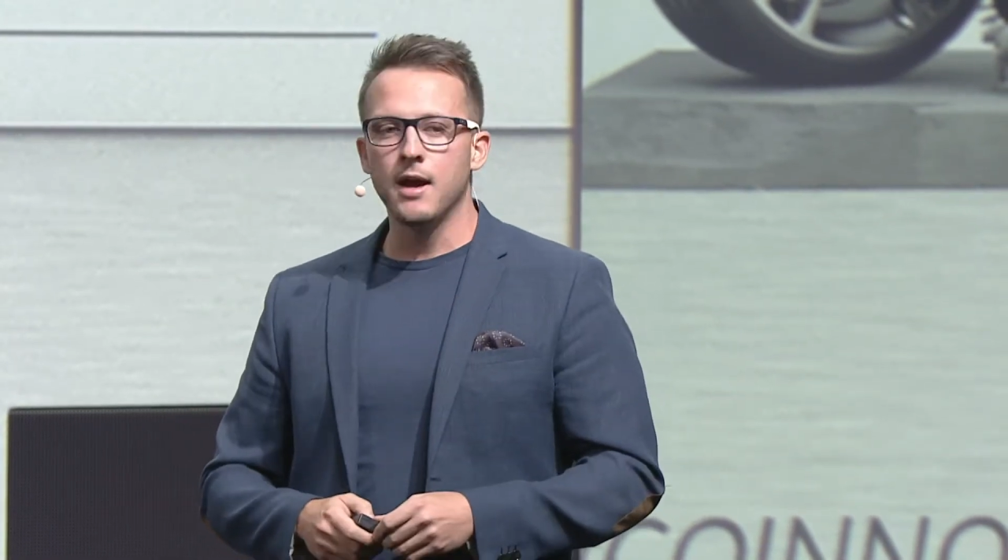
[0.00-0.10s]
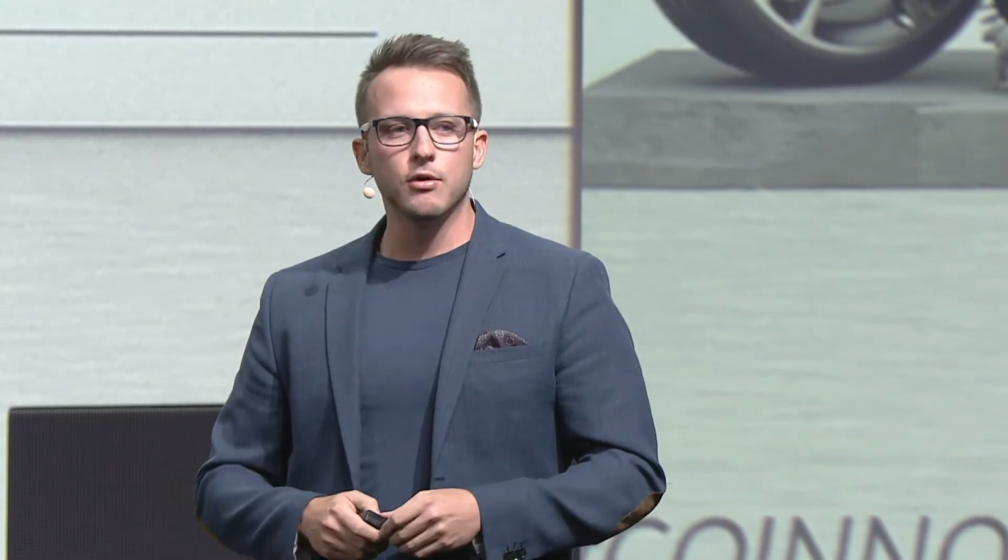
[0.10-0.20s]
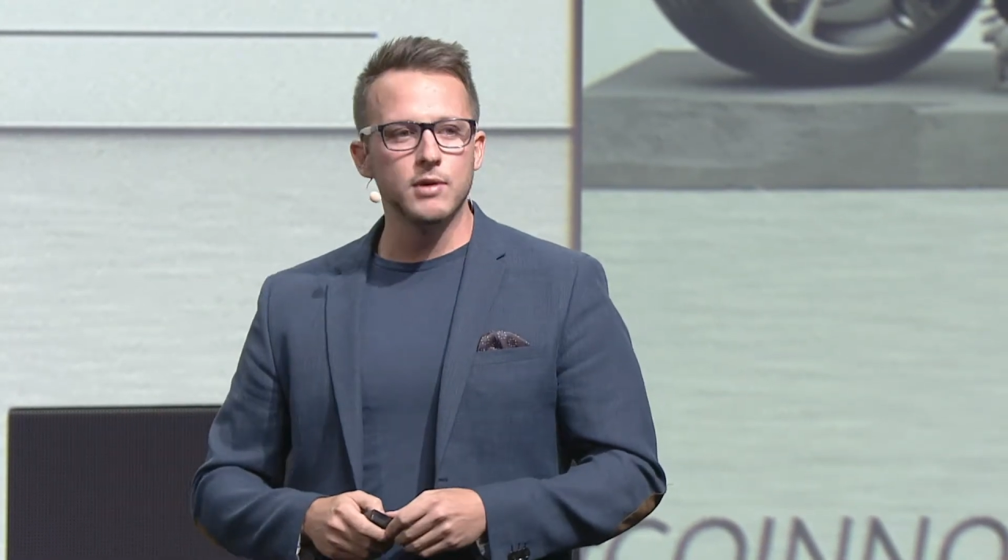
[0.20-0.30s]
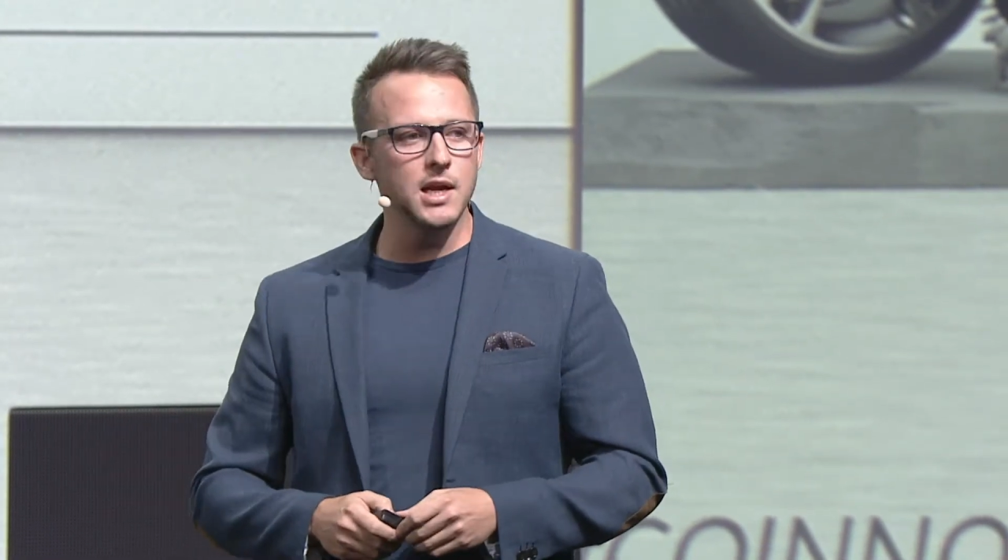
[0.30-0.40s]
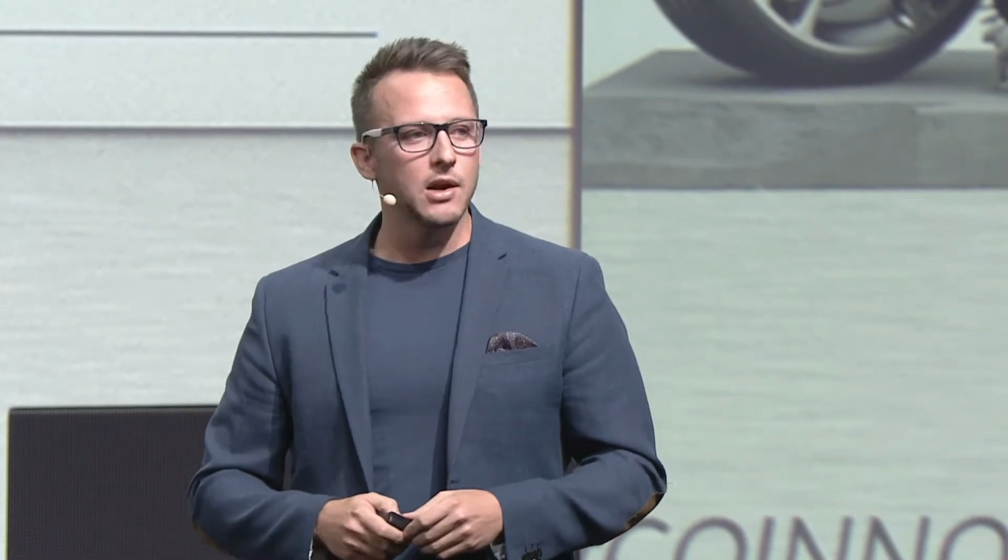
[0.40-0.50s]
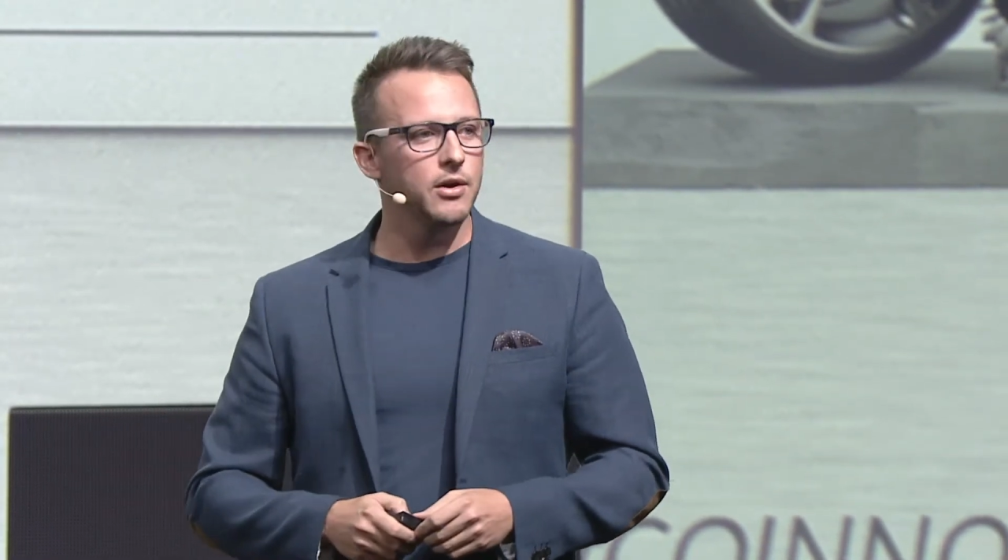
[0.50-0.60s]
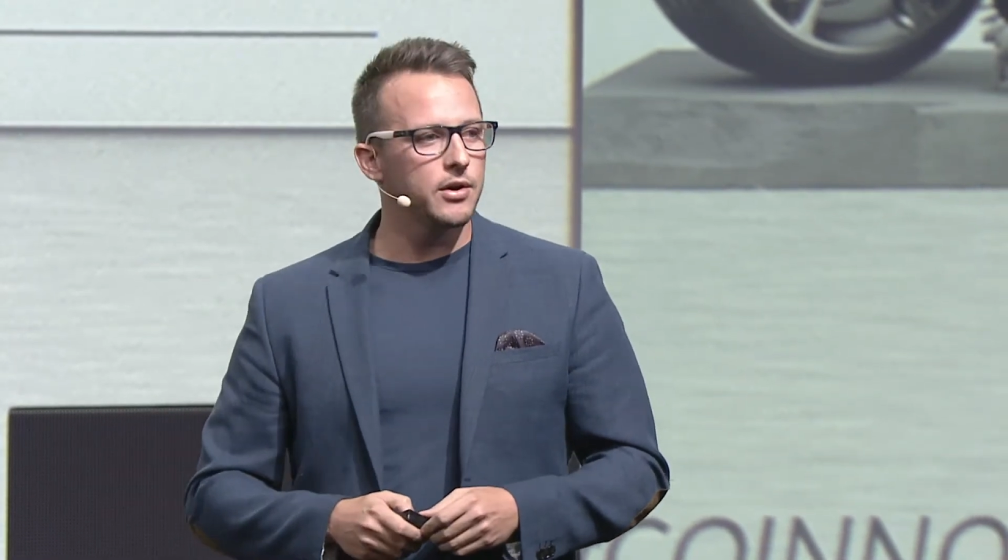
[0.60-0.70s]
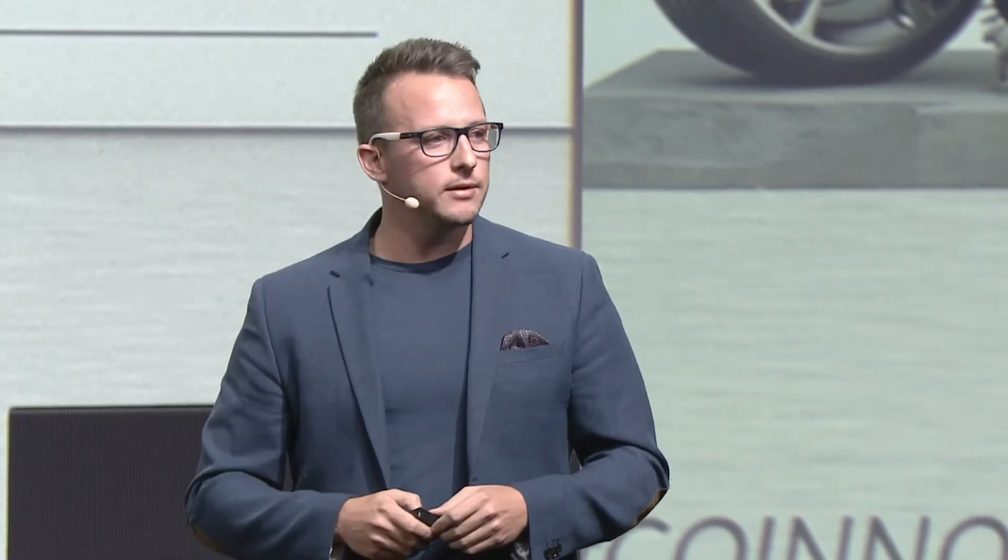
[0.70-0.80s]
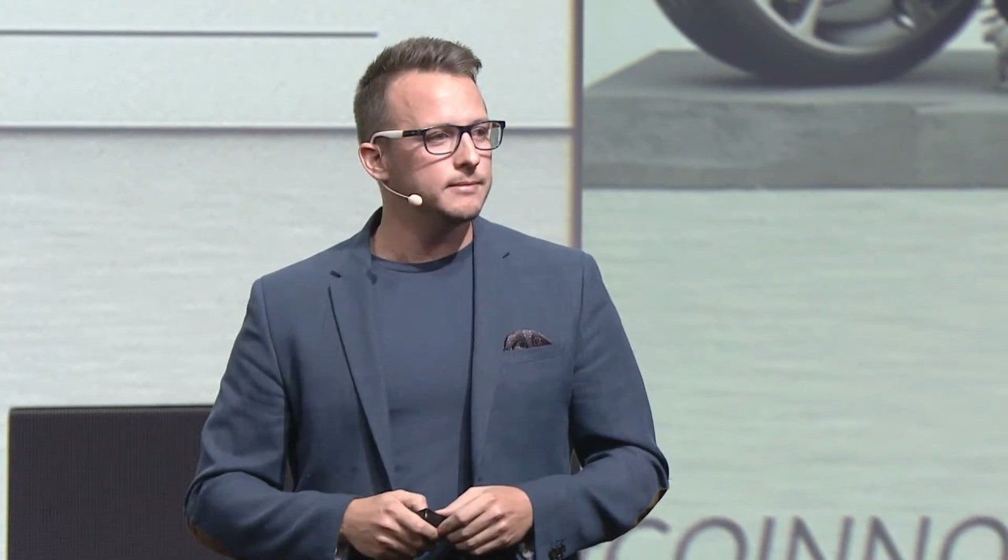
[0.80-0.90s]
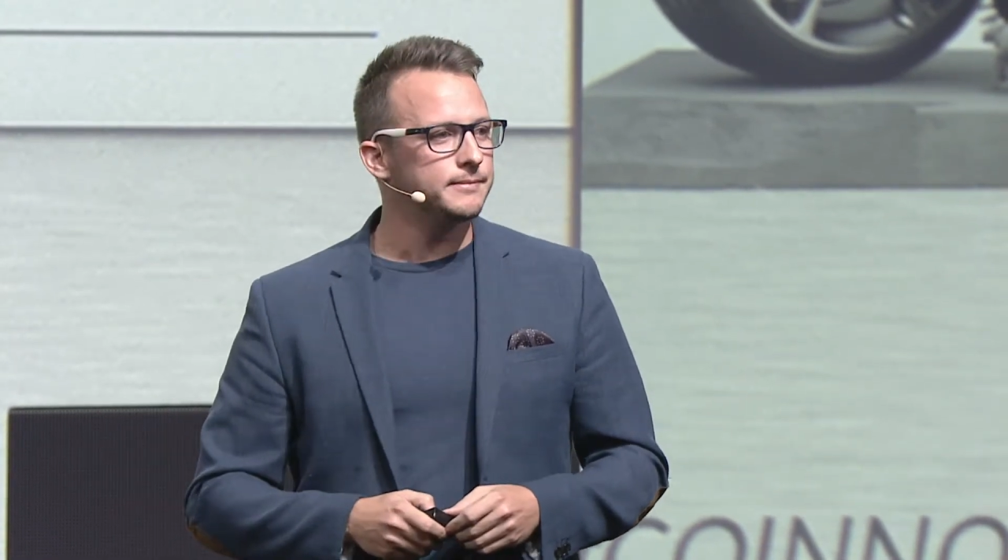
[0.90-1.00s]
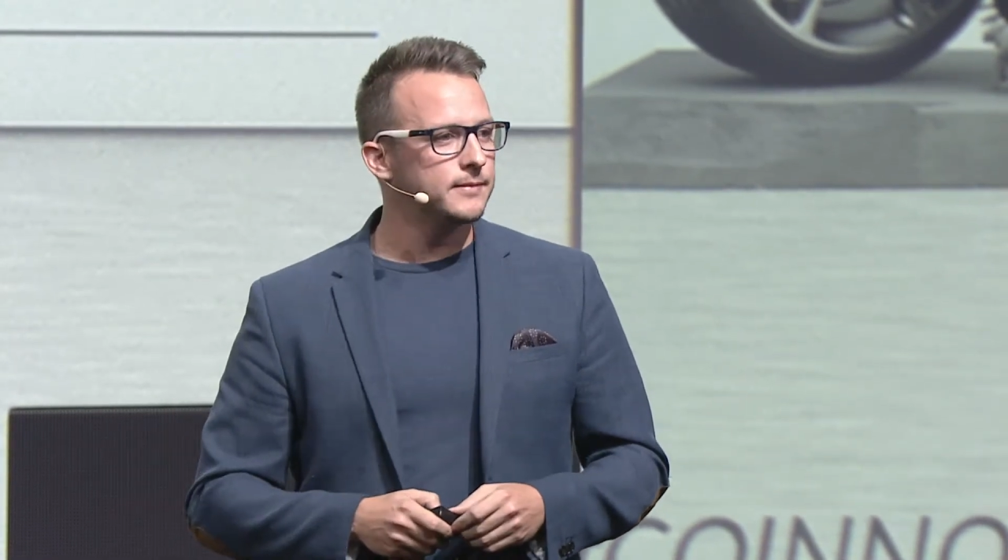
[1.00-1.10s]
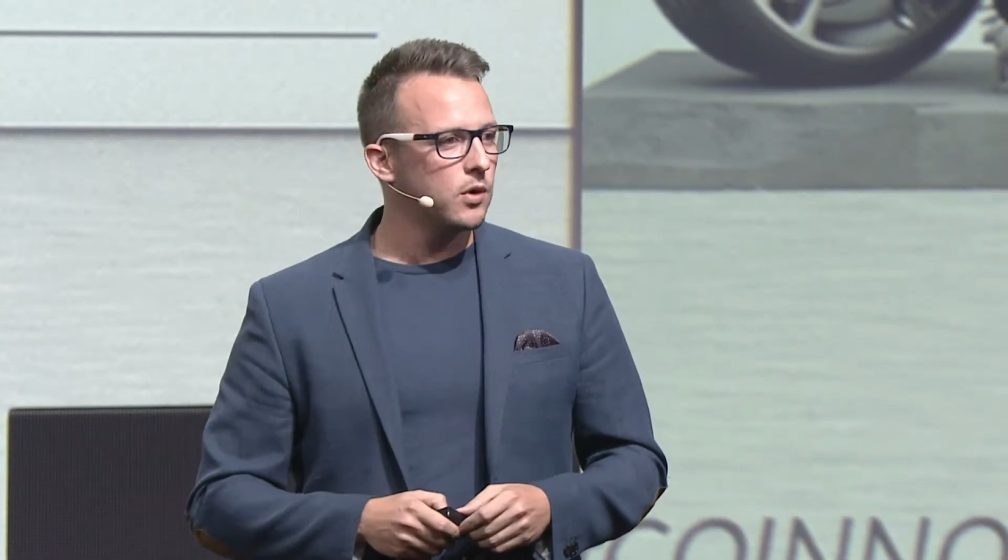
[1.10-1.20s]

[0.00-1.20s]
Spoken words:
relearn